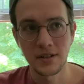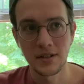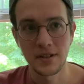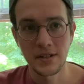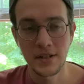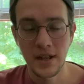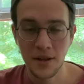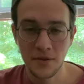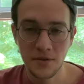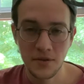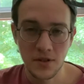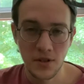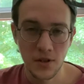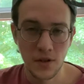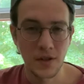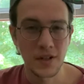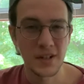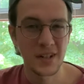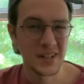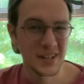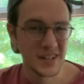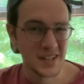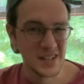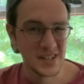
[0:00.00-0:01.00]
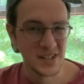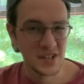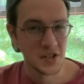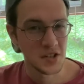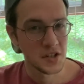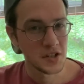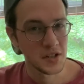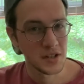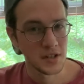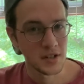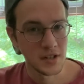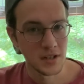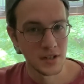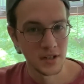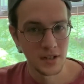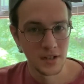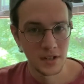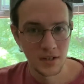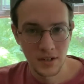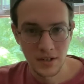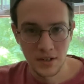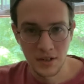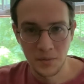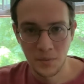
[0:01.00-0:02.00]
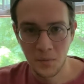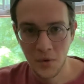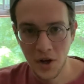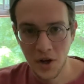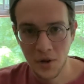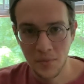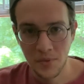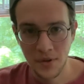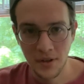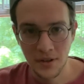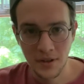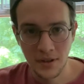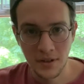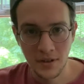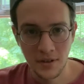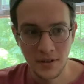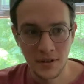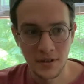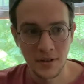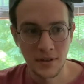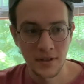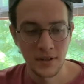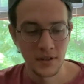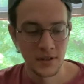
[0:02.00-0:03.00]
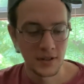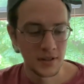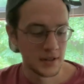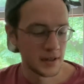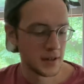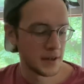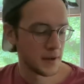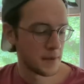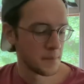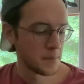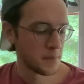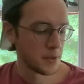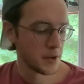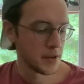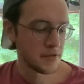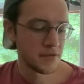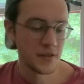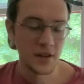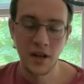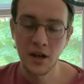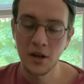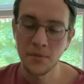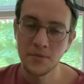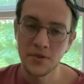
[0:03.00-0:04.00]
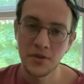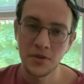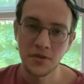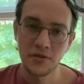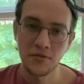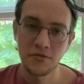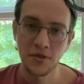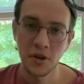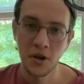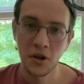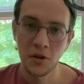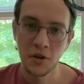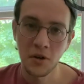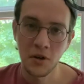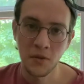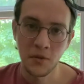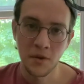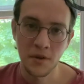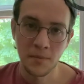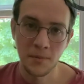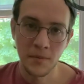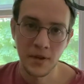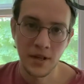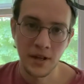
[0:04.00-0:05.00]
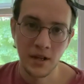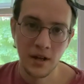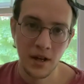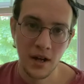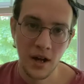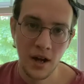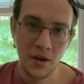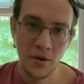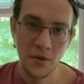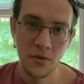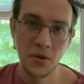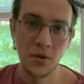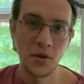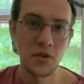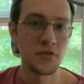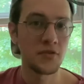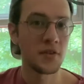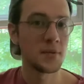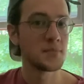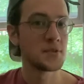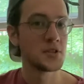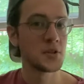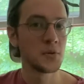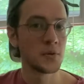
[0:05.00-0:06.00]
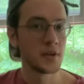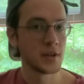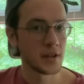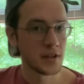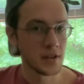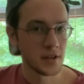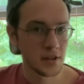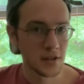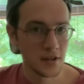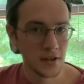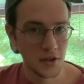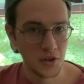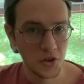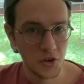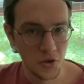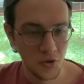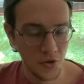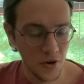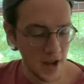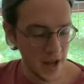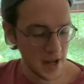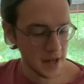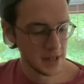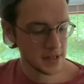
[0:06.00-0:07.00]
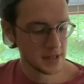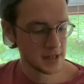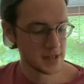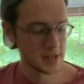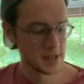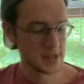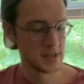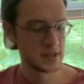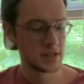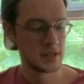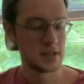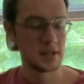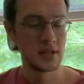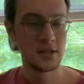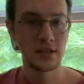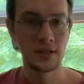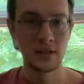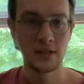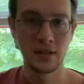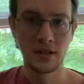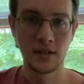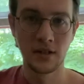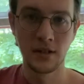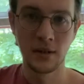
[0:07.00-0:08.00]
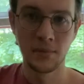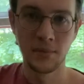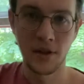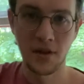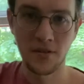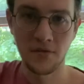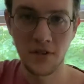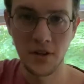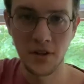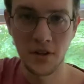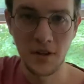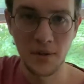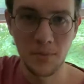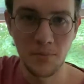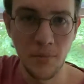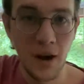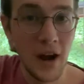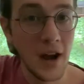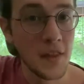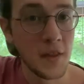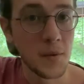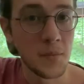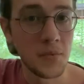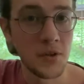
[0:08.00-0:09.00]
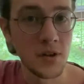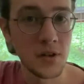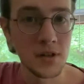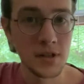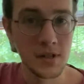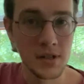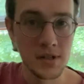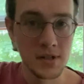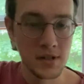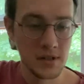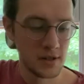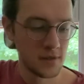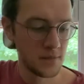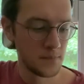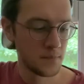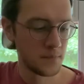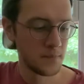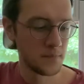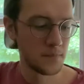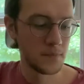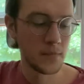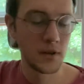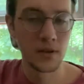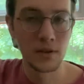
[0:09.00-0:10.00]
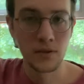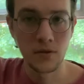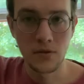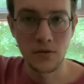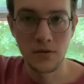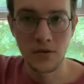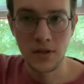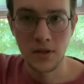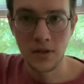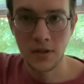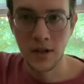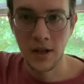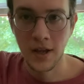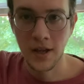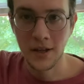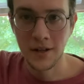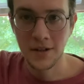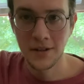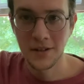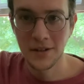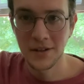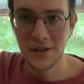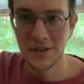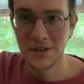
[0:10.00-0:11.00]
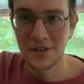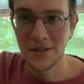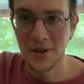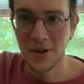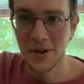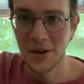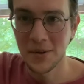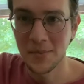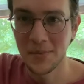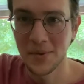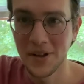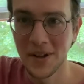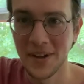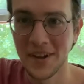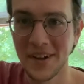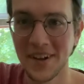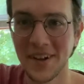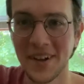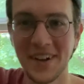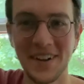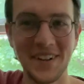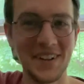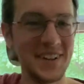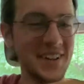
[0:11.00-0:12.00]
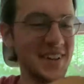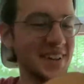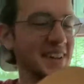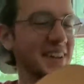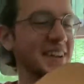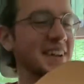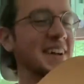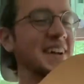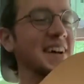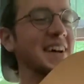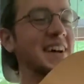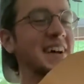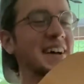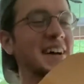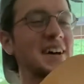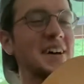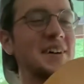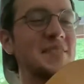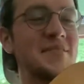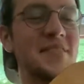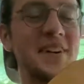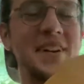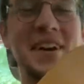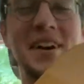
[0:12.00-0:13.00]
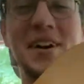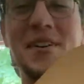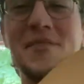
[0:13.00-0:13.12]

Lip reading: sounds good, it is good, in my opinion. But if it helps, you can follow along with me. I don't know if I'm doing it correct. I'm not very by the books, a loose cannon guitar player. But